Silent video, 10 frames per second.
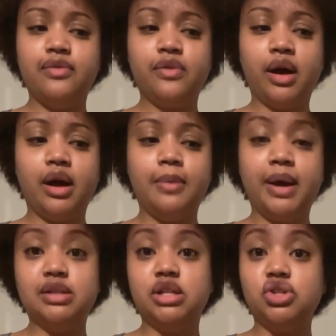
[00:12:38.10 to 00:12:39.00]
a
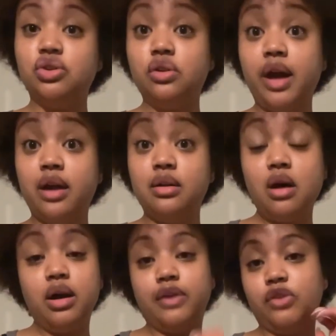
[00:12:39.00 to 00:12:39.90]
digital
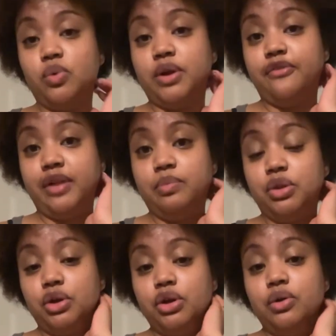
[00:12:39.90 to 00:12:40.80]
catalog if you want to flip through.